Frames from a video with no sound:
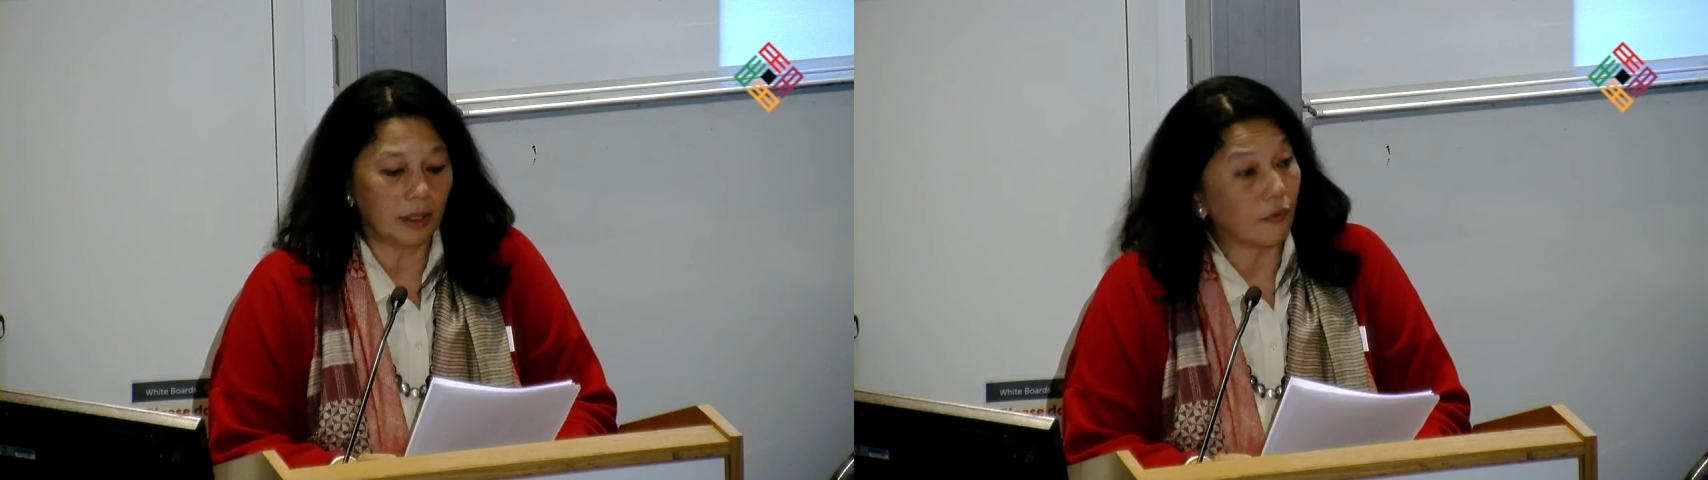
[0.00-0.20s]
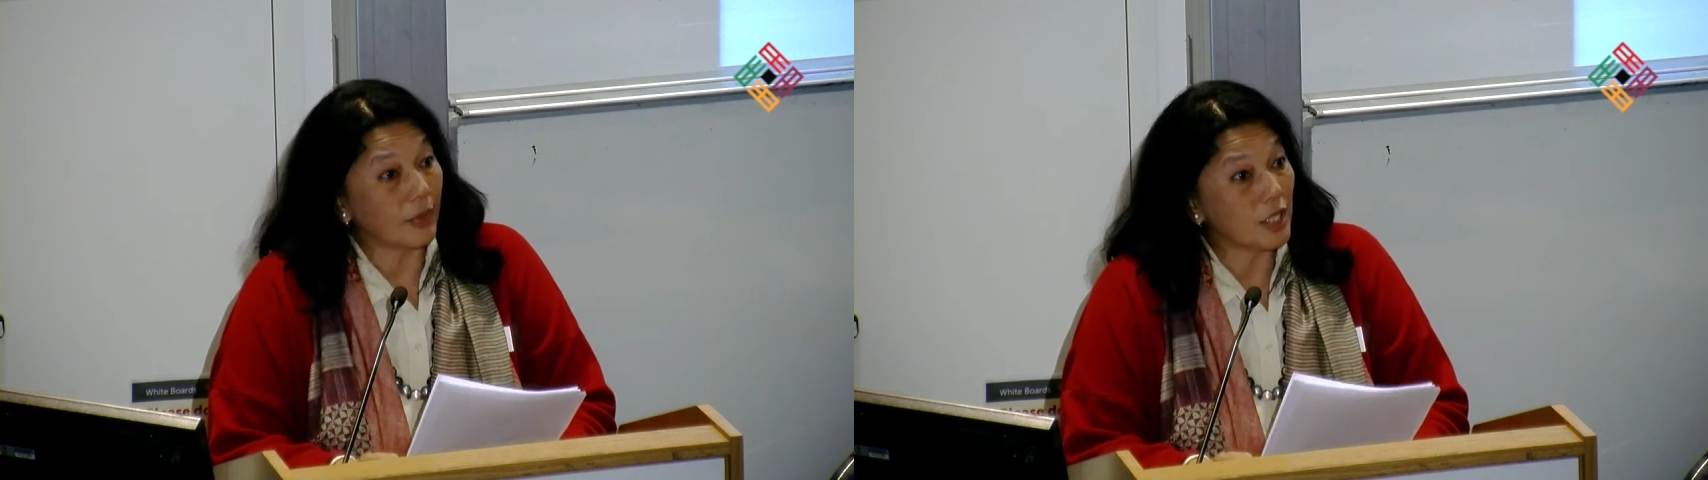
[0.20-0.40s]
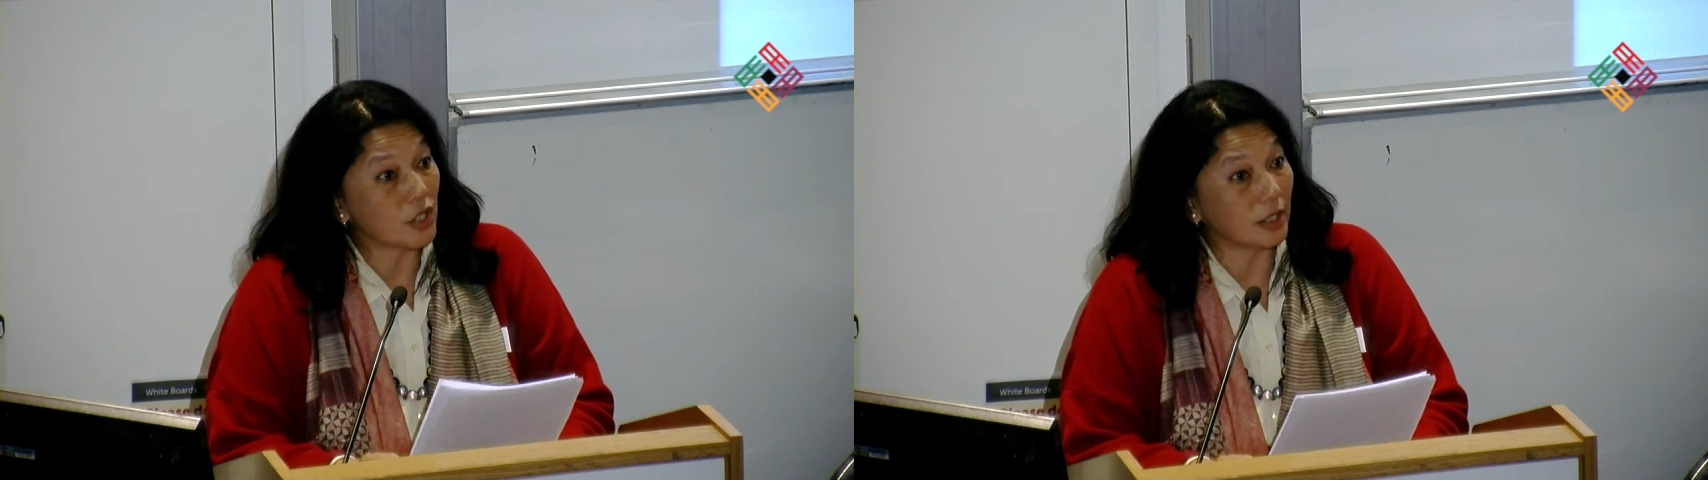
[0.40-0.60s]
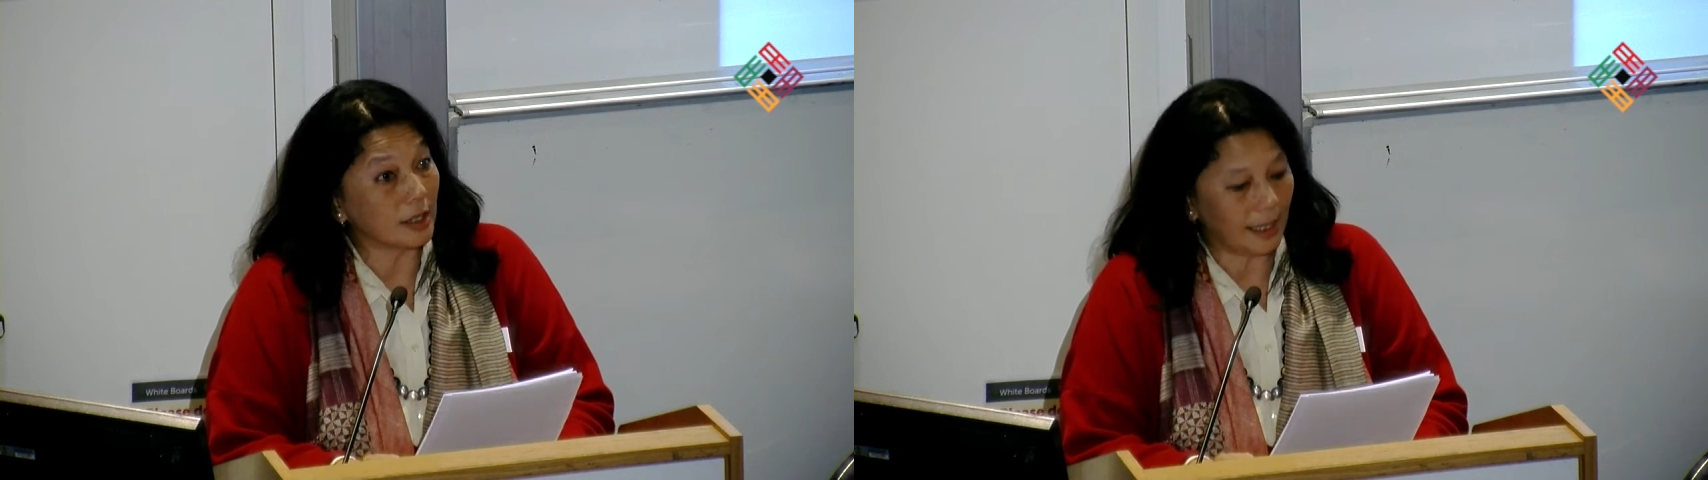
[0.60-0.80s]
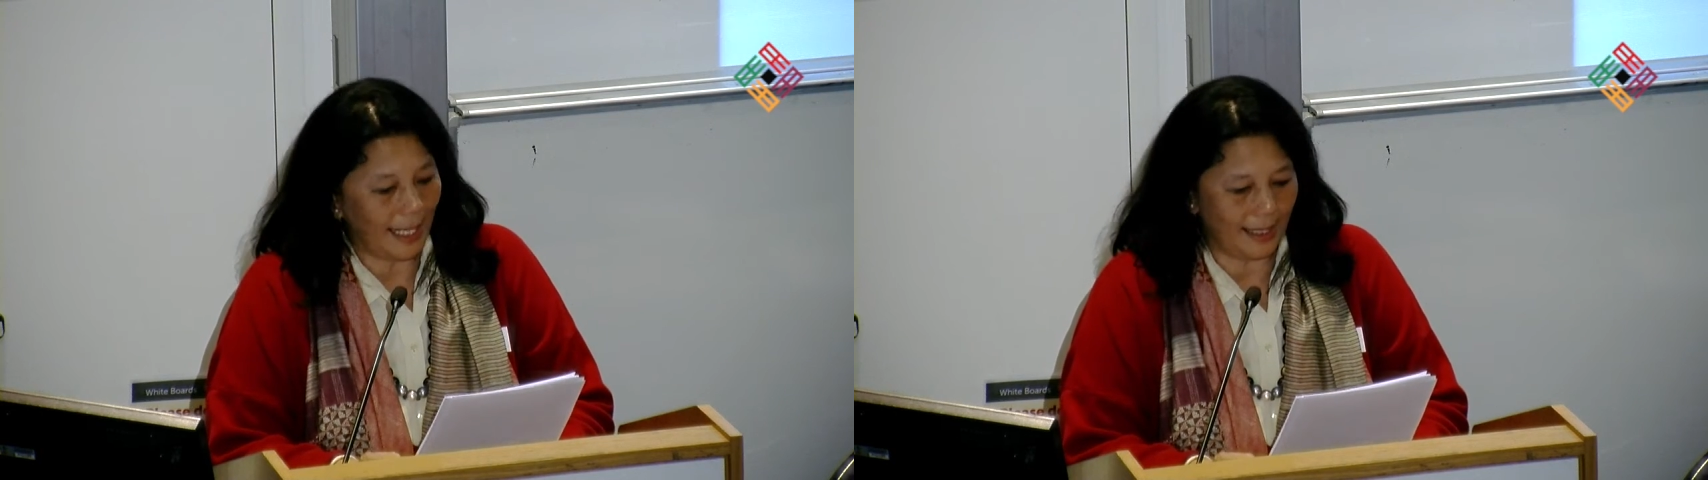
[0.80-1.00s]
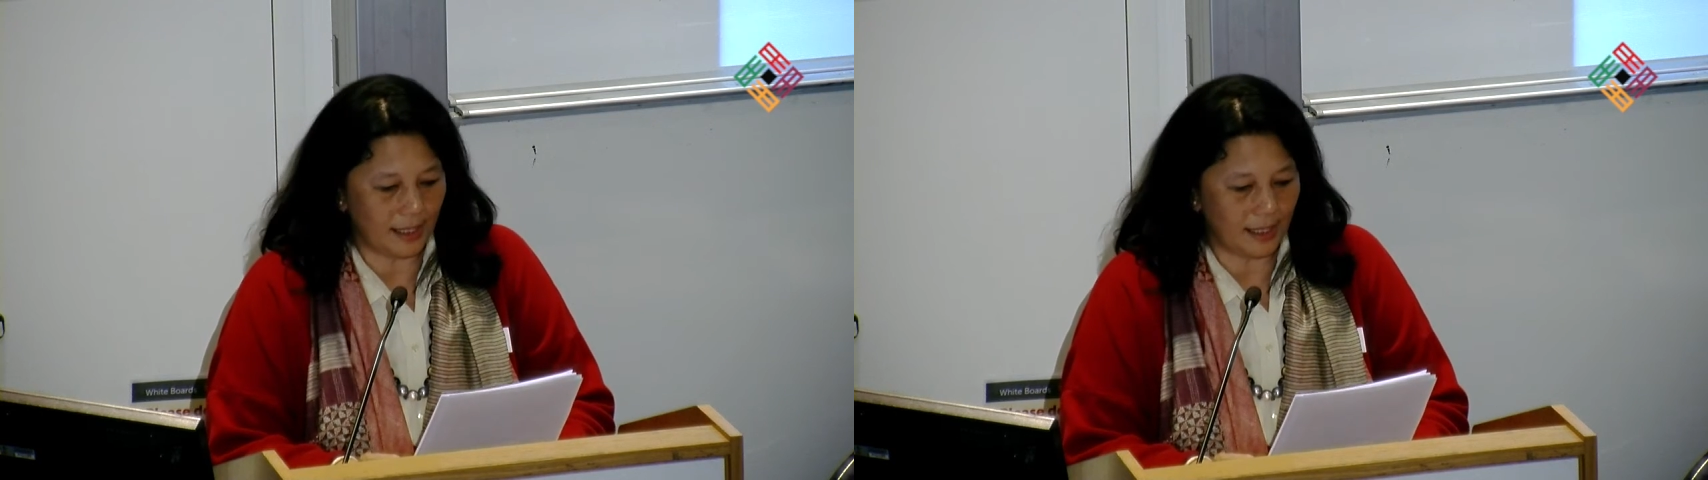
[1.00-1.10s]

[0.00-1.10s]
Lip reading: regional, and